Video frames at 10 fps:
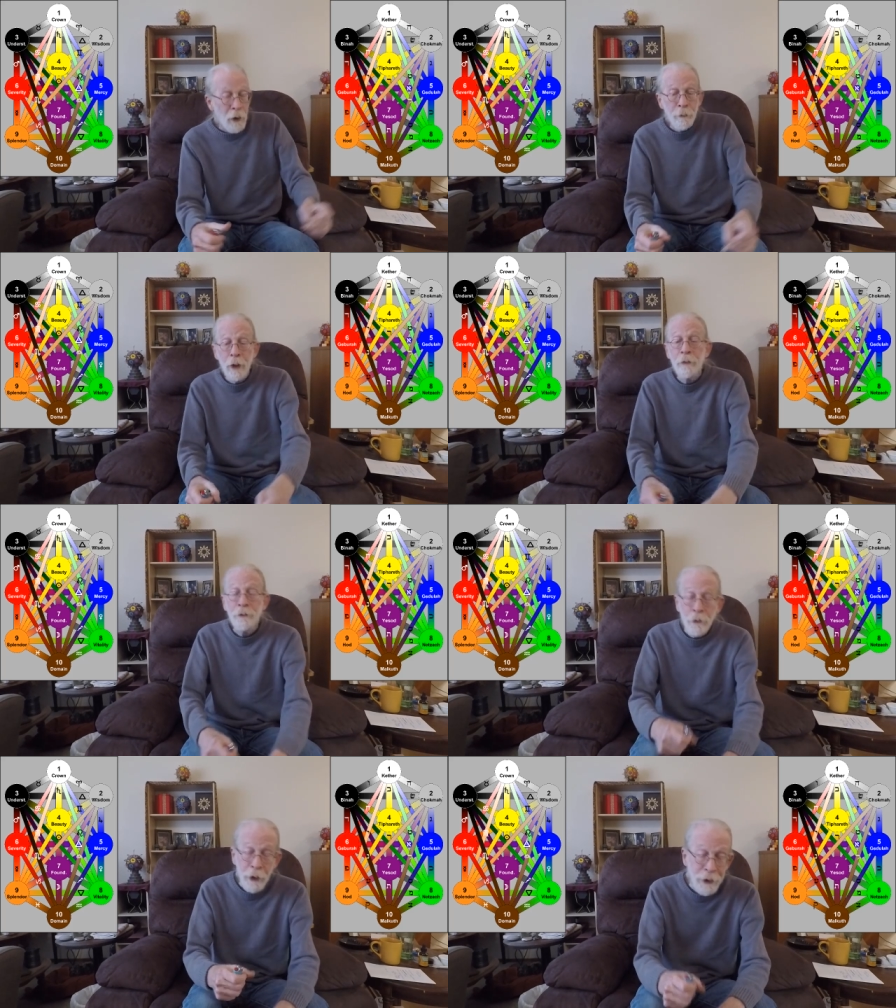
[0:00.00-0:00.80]
But
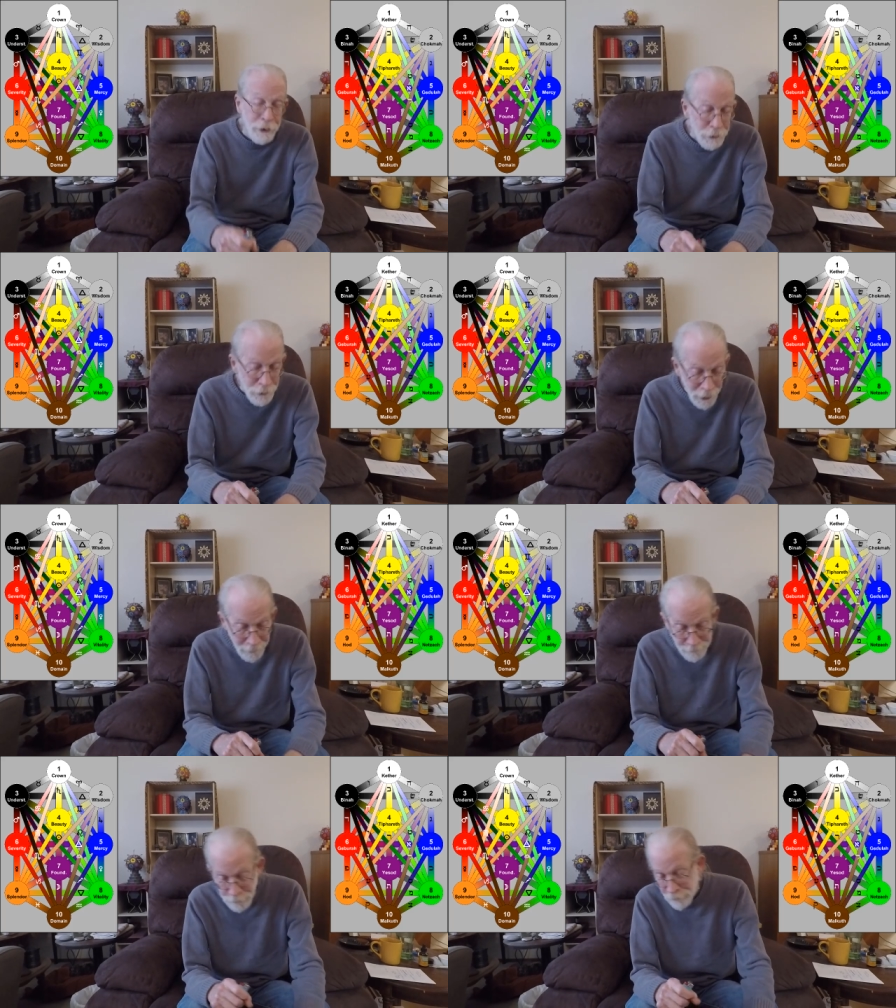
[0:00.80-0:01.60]
before I do
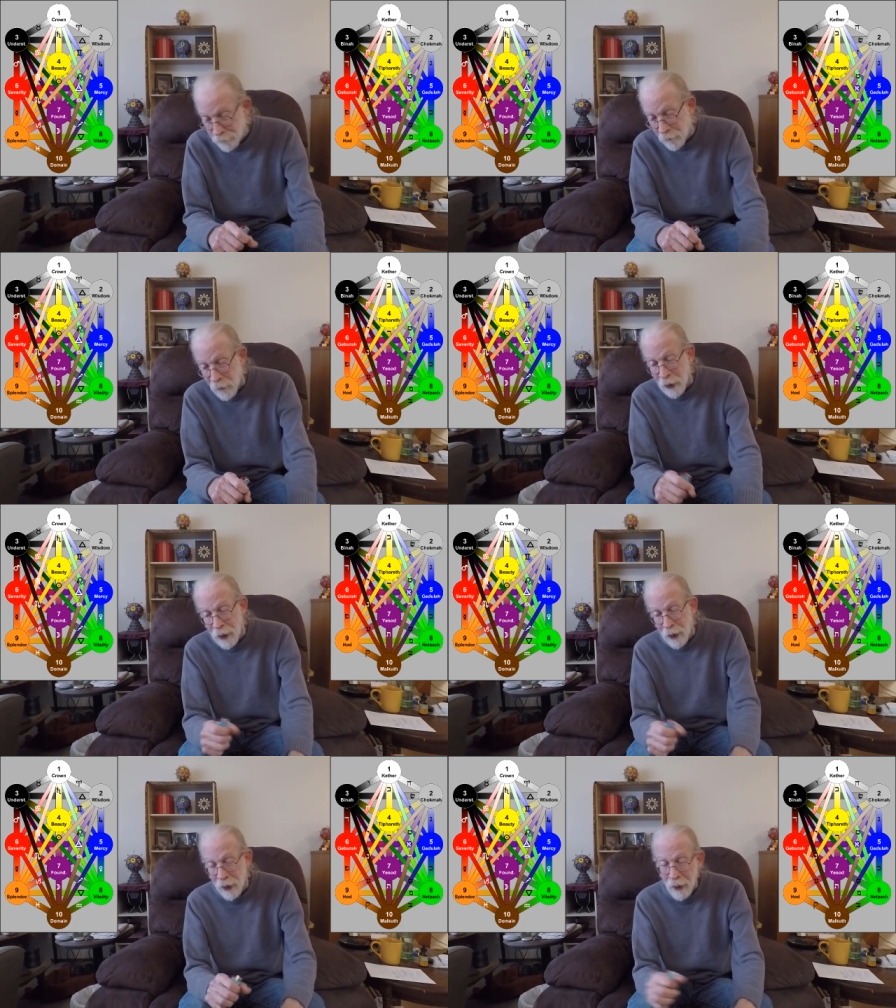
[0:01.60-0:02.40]
that,
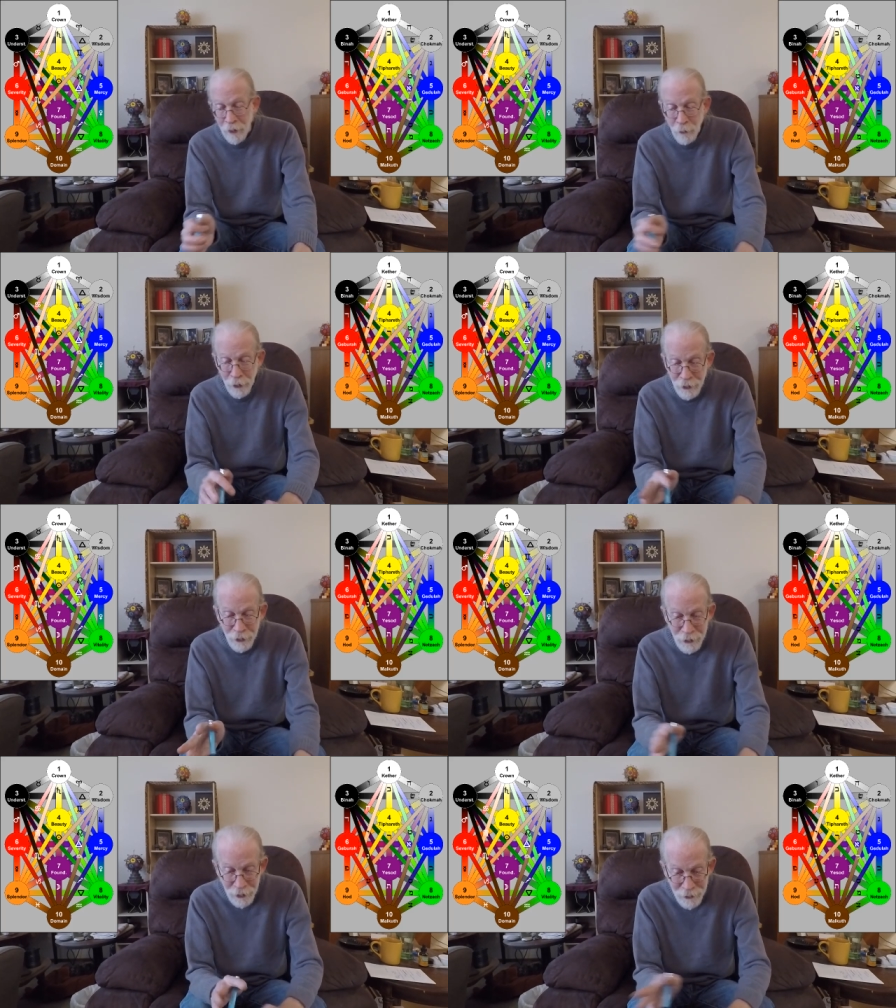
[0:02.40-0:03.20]
I want to
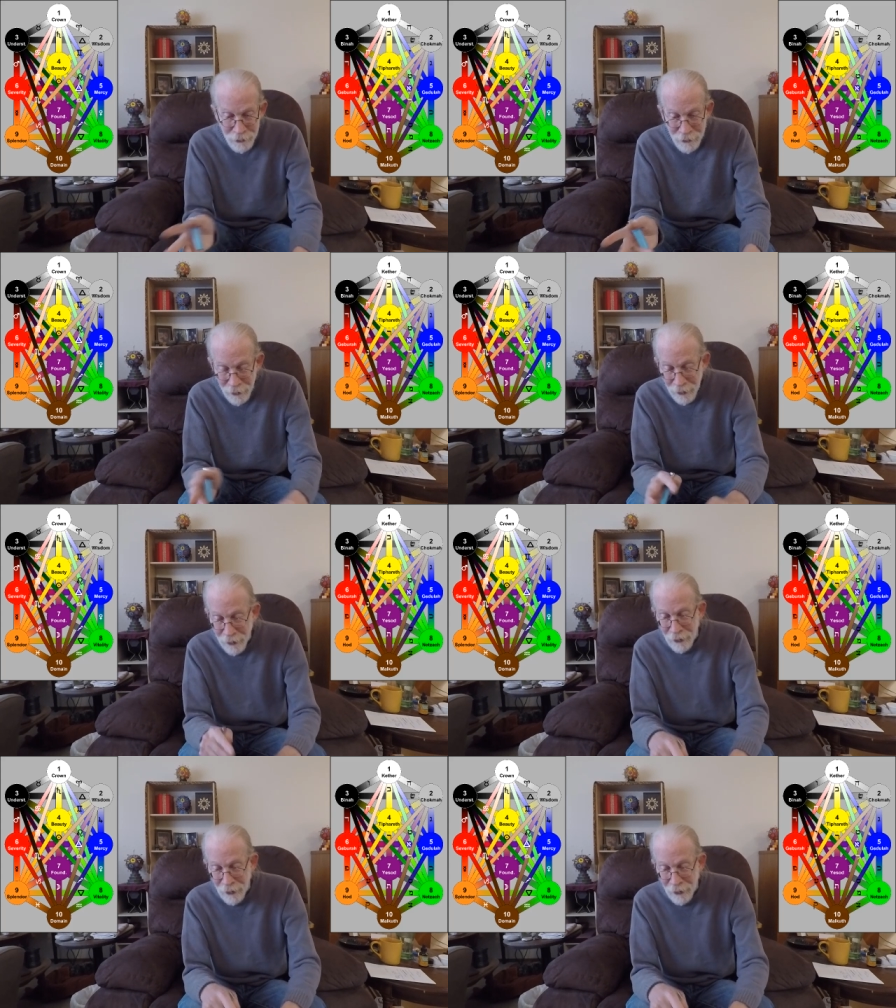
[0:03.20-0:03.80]
just uh,